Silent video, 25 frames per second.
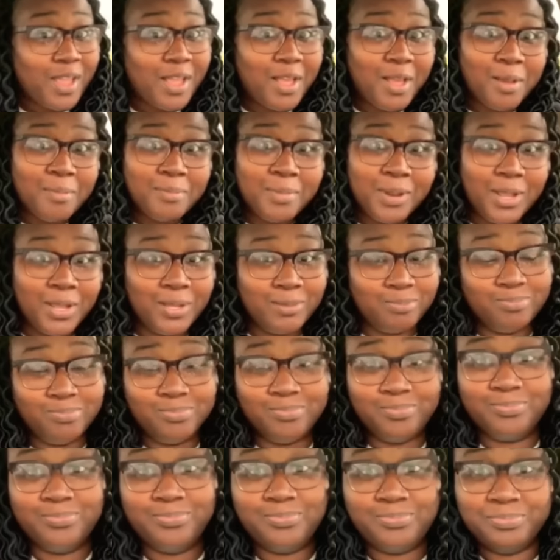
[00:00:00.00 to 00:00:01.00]
I'm
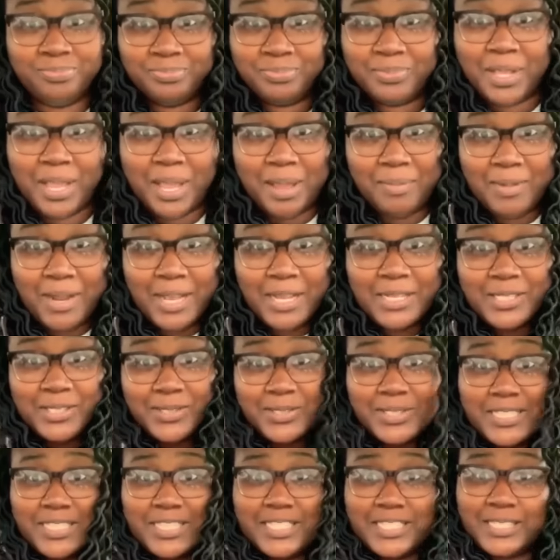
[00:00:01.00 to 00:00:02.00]
not
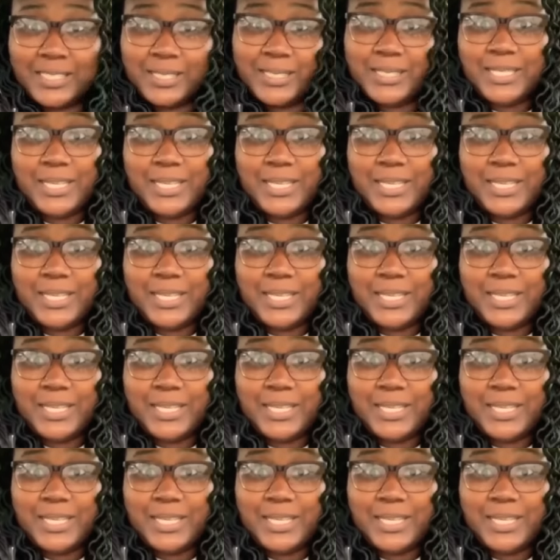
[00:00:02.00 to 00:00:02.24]
doing this.